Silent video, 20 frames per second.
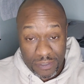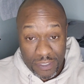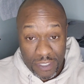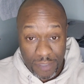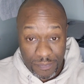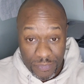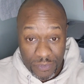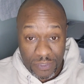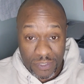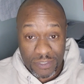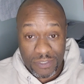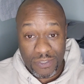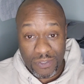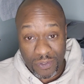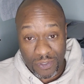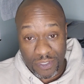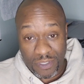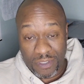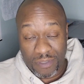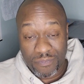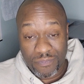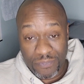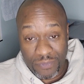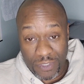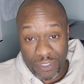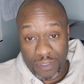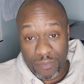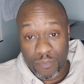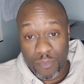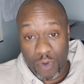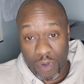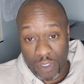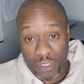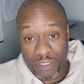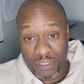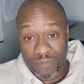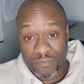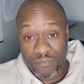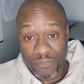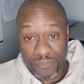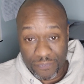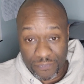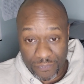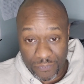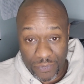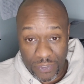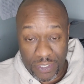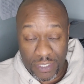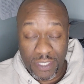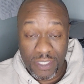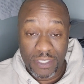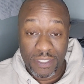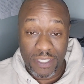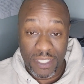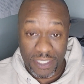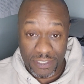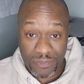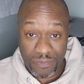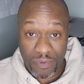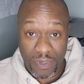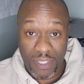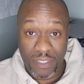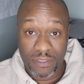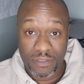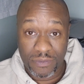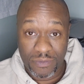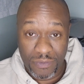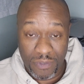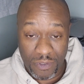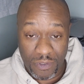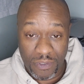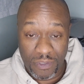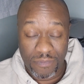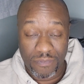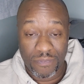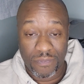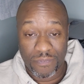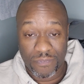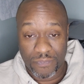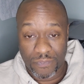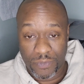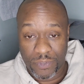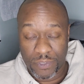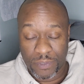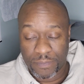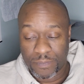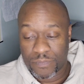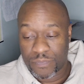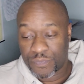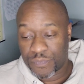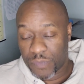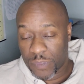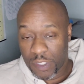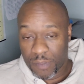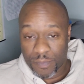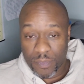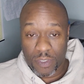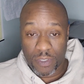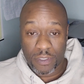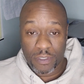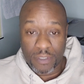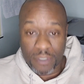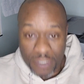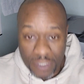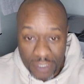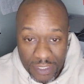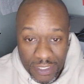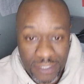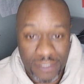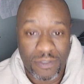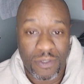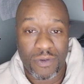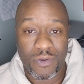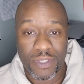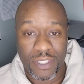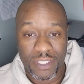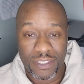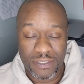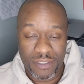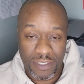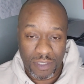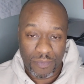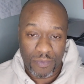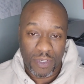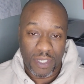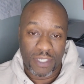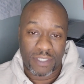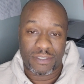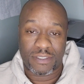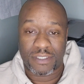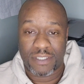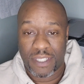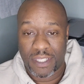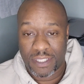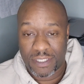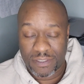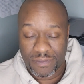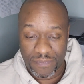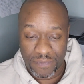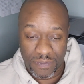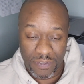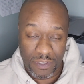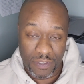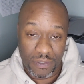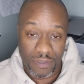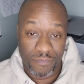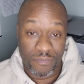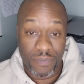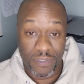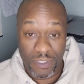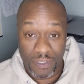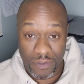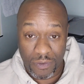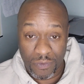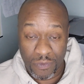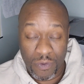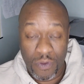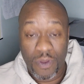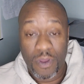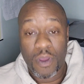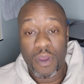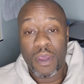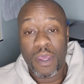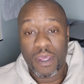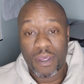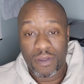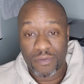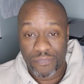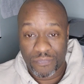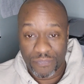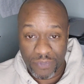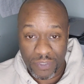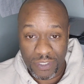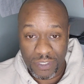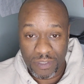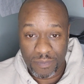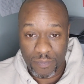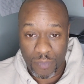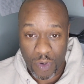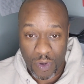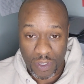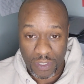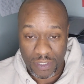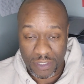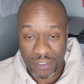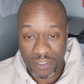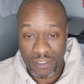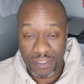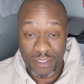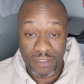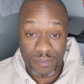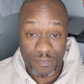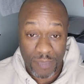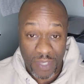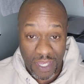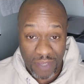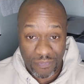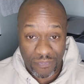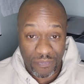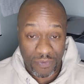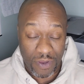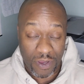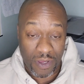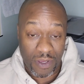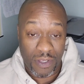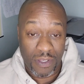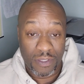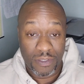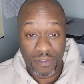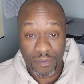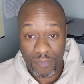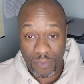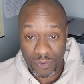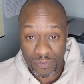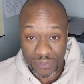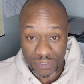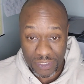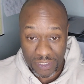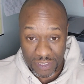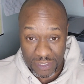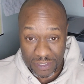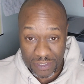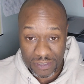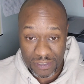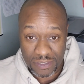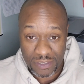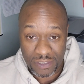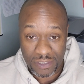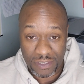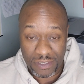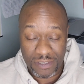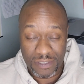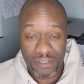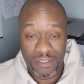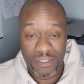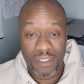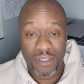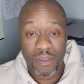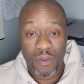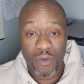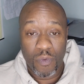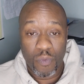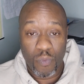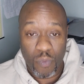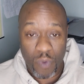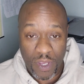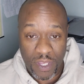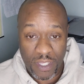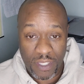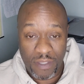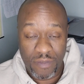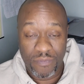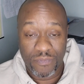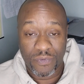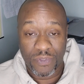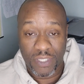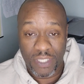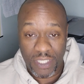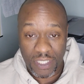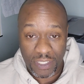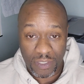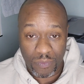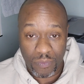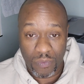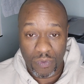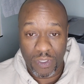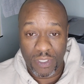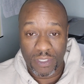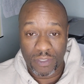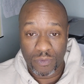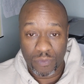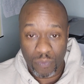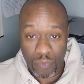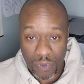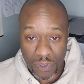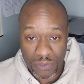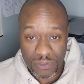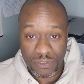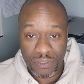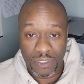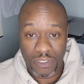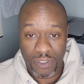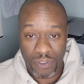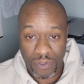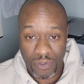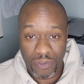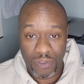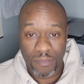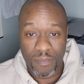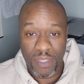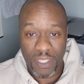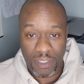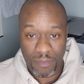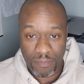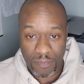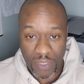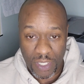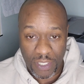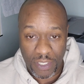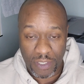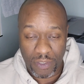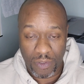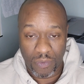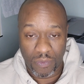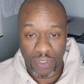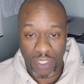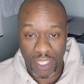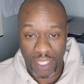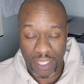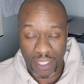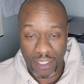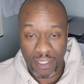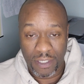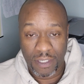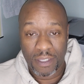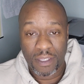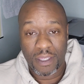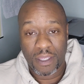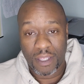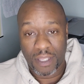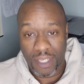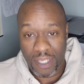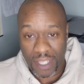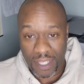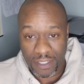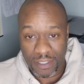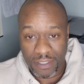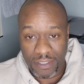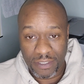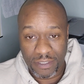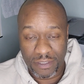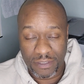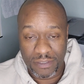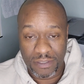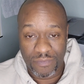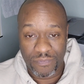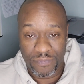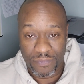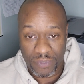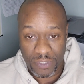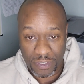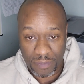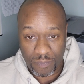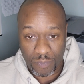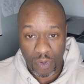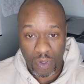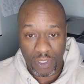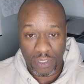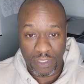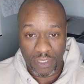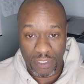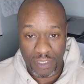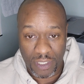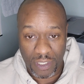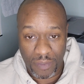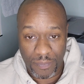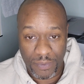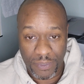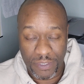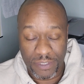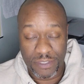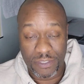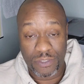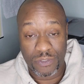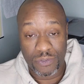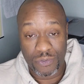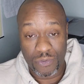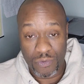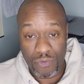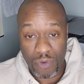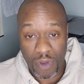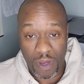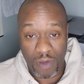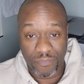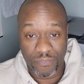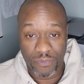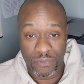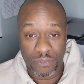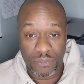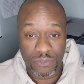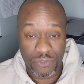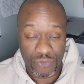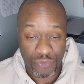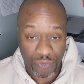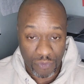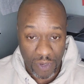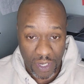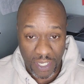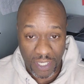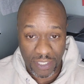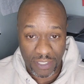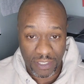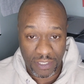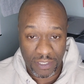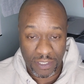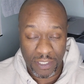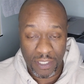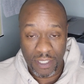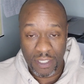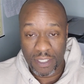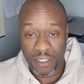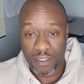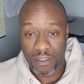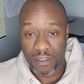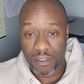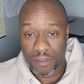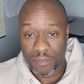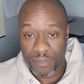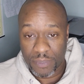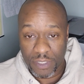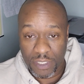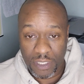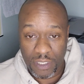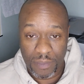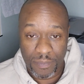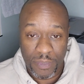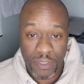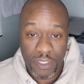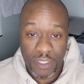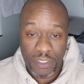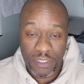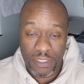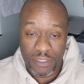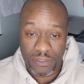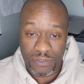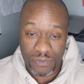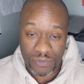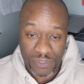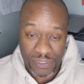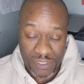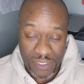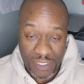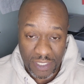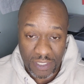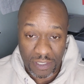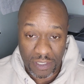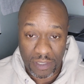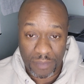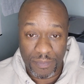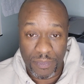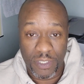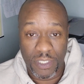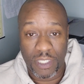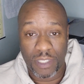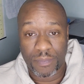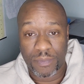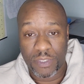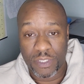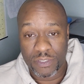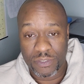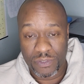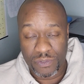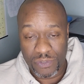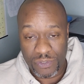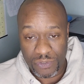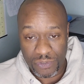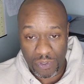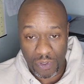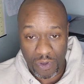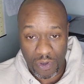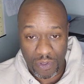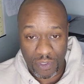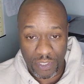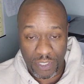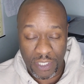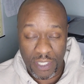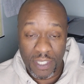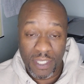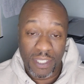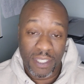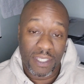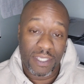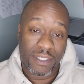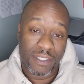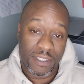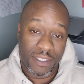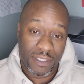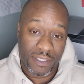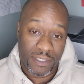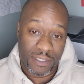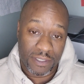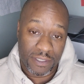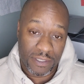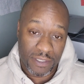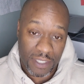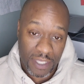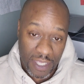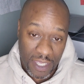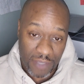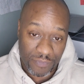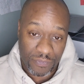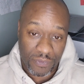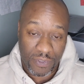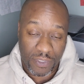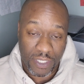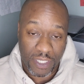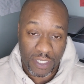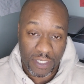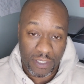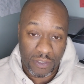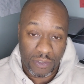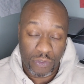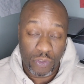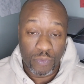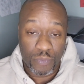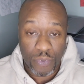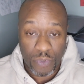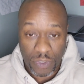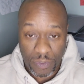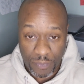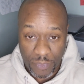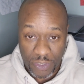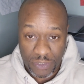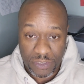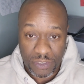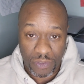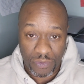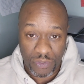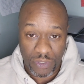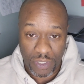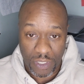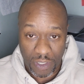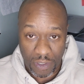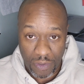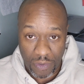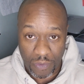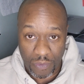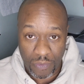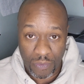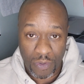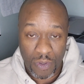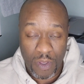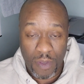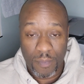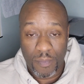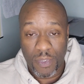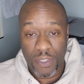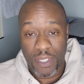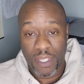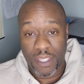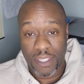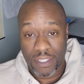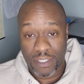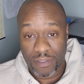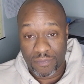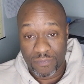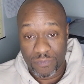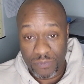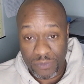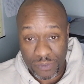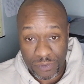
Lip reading: help you get started in affiliate marketing for free. That's right, you heard it, for free. But let's go ahead and jump right into today's video. Affiliate marketing is by far the most easiest way for anyone who wants to learn to make money online. A lot of these affiliate marketing companies do offer training to help get you set up, to help get you started. And then after that, you're pretty much on your own. But hey, if you